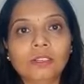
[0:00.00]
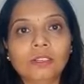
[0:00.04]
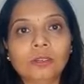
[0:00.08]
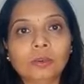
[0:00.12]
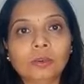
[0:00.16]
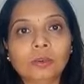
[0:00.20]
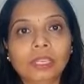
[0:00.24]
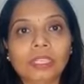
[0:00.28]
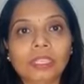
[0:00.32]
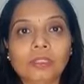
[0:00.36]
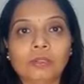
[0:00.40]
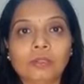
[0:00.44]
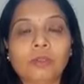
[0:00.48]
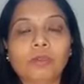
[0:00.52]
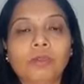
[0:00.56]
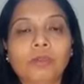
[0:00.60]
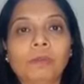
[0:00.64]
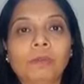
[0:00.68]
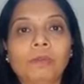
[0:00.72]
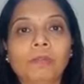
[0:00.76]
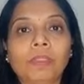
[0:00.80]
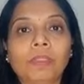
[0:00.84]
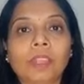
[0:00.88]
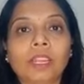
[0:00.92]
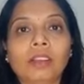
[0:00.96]
Okay,
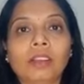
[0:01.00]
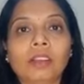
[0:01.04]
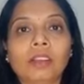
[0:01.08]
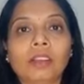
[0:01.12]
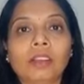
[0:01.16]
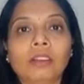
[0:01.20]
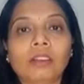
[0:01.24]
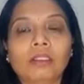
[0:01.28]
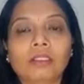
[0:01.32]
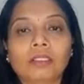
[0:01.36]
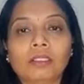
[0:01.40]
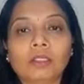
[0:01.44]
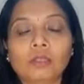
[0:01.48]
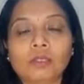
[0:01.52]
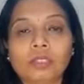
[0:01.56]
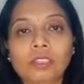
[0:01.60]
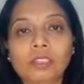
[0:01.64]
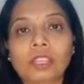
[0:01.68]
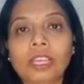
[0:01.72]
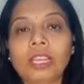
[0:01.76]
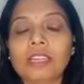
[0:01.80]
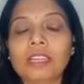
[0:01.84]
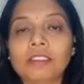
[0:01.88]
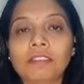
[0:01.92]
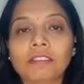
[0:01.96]
so those you
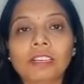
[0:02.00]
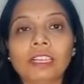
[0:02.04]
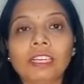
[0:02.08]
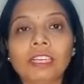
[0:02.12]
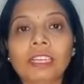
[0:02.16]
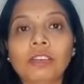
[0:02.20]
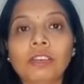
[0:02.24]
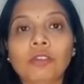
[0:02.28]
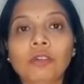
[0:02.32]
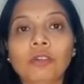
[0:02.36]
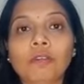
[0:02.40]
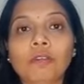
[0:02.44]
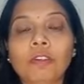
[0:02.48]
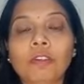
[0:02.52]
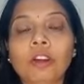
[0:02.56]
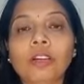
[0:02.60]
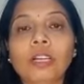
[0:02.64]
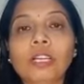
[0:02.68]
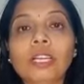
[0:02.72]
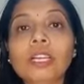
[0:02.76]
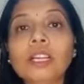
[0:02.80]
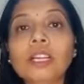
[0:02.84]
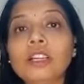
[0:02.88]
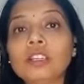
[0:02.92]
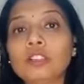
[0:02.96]
can definitely go for.
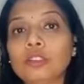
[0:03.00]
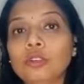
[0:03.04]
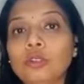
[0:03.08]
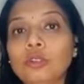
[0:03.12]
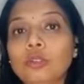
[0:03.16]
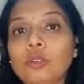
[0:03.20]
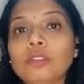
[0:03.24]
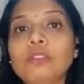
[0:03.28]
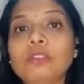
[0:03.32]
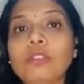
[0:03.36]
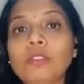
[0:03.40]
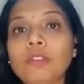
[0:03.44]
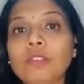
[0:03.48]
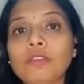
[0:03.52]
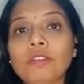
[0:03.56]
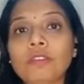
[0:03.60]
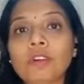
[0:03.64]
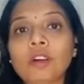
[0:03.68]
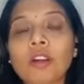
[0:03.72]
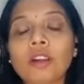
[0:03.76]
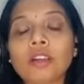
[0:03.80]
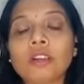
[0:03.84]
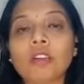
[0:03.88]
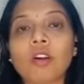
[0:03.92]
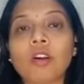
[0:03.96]
Don't go
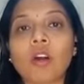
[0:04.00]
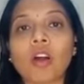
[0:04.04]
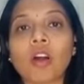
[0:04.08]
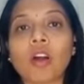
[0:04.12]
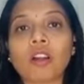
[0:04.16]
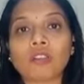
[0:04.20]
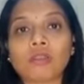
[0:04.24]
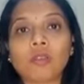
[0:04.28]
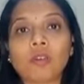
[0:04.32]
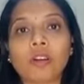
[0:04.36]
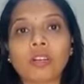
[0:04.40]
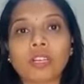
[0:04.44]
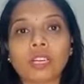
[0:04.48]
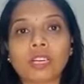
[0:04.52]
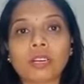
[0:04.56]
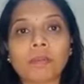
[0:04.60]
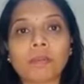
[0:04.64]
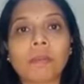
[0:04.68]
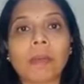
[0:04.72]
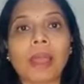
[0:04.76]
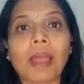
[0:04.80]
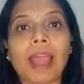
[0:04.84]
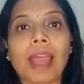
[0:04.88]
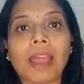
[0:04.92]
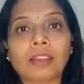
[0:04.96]
for hot water
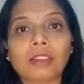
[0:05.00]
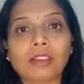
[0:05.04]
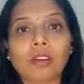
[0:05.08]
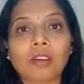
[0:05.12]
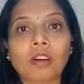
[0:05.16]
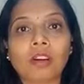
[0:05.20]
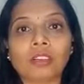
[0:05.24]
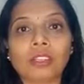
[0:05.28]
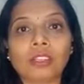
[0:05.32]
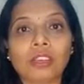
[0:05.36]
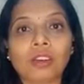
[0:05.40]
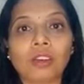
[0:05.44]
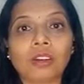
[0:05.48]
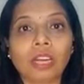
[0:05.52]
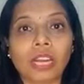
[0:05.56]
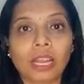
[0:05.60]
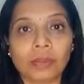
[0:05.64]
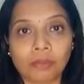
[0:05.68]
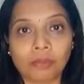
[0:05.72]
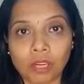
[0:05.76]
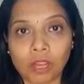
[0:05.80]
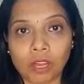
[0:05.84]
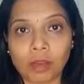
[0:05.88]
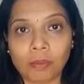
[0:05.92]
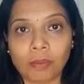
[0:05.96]
bag on your
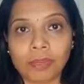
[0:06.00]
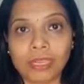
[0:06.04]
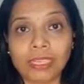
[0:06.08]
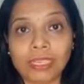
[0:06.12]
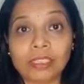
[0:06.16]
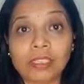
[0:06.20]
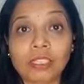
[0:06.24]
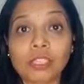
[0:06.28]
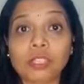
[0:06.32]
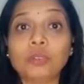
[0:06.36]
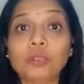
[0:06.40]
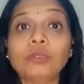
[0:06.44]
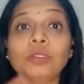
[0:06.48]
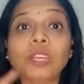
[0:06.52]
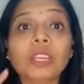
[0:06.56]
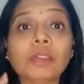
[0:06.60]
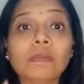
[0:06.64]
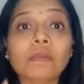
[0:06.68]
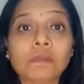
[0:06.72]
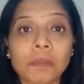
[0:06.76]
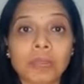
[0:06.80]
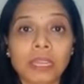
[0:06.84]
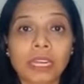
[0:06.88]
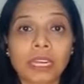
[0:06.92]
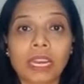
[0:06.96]
abdomen
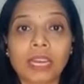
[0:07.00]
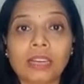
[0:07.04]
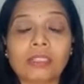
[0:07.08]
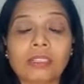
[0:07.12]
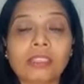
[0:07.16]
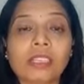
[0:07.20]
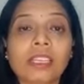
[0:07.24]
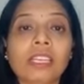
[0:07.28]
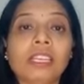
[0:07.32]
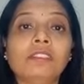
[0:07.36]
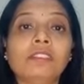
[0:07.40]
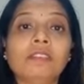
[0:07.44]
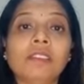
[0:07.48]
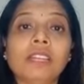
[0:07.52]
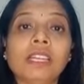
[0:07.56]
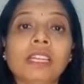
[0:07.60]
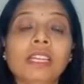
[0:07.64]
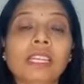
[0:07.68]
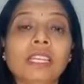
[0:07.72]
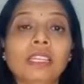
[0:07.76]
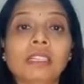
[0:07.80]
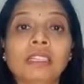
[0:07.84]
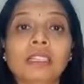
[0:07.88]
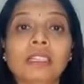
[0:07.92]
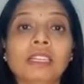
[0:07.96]
during periods. It will
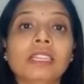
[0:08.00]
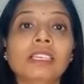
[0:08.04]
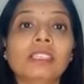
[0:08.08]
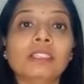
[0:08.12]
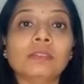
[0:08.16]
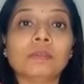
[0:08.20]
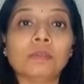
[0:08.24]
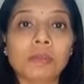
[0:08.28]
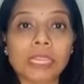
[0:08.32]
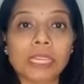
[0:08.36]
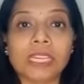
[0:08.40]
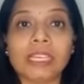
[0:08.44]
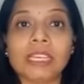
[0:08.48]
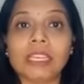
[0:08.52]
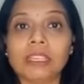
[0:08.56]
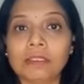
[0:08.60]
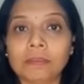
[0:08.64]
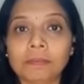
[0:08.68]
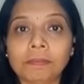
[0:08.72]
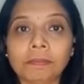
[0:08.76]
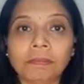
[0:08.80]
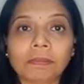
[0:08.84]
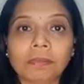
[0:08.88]
increase bleeding.